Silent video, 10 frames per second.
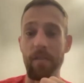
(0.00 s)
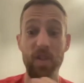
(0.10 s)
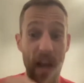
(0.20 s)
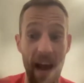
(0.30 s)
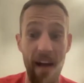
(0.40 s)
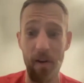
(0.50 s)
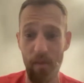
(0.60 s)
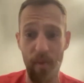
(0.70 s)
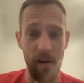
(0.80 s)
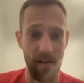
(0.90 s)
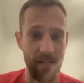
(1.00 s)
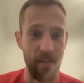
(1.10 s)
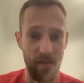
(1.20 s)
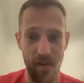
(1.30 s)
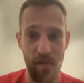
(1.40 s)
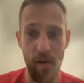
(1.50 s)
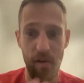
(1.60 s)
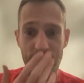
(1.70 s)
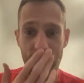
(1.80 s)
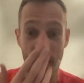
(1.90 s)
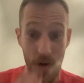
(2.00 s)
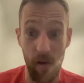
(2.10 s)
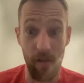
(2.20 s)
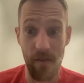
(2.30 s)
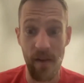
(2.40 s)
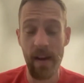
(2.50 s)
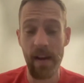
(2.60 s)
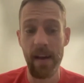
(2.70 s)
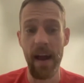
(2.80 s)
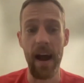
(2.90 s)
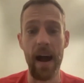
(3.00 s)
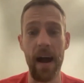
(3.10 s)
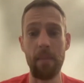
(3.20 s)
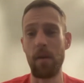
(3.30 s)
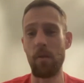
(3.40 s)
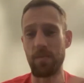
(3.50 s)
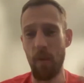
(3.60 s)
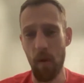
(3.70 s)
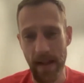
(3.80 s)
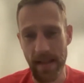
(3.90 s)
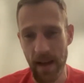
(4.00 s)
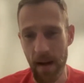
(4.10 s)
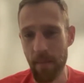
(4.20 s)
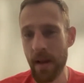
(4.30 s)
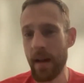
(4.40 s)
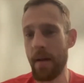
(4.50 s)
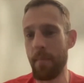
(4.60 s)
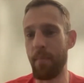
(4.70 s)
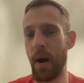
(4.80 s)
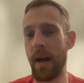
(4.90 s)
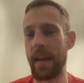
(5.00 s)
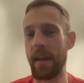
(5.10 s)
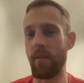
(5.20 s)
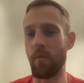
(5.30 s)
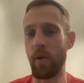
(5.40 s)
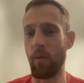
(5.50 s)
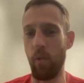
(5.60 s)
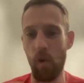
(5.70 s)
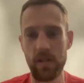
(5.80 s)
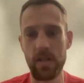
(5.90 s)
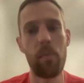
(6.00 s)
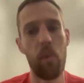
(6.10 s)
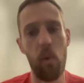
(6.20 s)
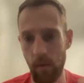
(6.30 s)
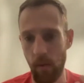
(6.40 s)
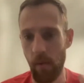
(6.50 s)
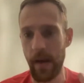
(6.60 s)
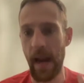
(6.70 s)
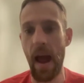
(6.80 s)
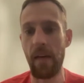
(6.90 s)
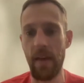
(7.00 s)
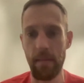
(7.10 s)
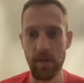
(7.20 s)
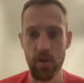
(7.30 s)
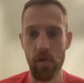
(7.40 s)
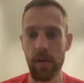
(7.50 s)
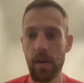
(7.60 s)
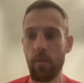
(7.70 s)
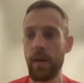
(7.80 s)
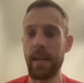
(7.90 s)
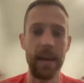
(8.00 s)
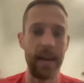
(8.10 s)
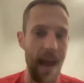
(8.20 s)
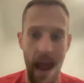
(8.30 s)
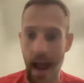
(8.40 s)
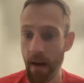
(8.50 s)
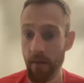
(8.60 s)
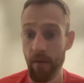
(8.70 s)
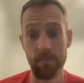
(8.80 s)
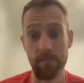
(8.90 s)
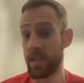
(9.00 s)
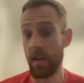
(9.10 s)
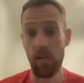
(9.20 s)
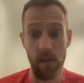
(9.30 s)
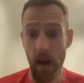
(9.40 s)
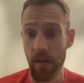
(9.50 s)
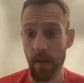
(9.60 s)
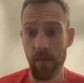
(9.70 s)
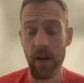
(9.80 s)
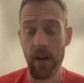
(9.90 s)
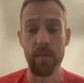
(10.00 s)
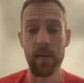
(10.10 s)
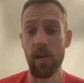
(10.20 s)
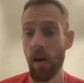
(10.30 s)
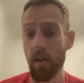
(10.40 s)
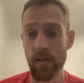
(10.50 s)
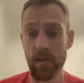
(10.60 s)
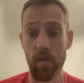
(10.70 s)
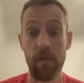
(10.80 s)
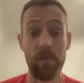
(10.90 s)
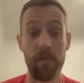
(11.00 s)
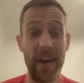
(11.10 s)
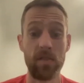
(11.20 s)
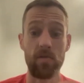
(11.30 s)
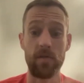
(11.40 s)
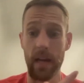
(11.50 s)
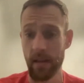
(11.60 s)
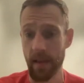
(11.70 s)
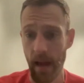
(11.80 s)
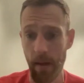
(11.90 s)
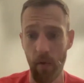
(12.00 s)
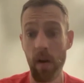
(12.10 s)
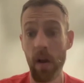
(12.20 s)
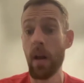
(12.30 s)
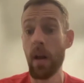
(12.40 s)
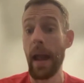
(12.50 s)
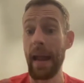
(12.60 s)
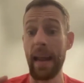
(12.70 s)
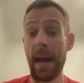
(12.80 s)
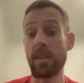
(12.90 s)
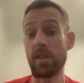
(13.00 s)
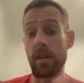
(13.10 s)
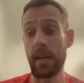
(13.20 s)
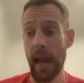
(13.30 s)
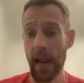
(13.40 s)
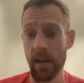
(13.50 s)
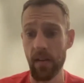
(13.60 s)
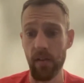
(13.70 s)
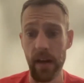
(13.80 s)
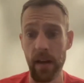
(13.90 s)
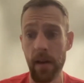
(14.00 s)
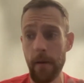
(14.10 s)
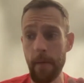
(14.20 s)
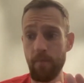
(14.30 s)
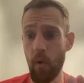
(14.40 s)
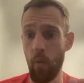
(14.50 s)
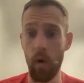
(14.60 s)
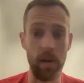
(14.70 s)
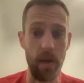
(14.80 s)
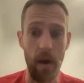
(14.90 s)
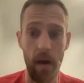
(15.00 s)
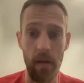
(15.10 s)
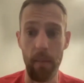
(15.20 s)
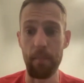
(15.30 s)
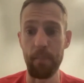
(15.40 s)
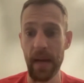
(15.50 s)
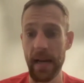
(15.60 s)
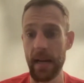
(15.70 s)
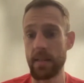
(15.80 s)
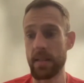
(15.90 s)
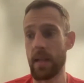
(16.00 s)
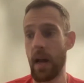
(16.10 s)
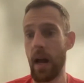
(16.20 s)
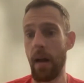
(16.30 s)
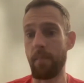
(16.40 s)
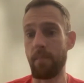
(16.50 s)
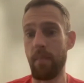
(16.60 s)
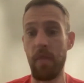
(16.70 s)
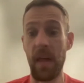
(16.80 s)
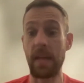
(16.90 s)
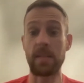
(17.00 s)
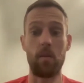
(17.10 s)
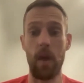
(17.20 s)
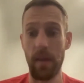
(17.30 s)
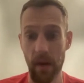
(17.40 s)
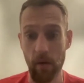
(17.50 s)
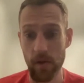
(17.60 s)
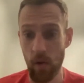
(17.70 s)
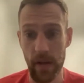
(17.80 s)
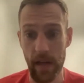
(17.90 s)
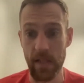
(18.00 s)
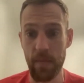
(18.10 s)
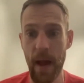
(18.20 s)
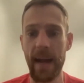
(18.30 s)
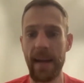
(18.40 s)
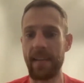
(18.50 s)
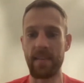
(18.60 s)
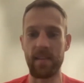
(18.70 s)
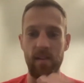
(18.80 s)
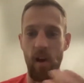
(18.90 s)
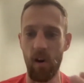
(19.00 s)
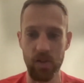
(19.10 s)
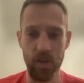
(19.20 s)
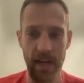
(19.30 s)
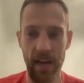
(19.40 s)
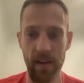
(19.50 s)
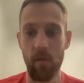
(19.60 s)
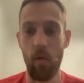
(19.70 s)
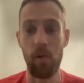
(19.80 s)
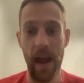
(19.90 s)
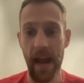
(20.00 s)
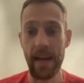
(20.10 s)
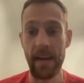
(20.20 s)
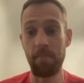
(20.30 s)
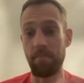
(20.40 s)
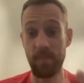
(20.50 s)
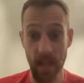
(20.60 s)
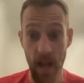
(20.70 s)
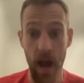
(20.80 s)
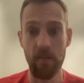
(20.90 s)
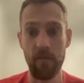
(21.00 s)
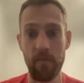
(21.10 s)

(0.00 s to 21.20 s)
of shallow part of the growth curve. There was momentum, but we weren't to the point where we had that maturity. We didn't have still a lot of investment dollars or investors at the table. And actually, candidly, one of the biggest things that I think was holding us back, and this is all chicken or egg stuff,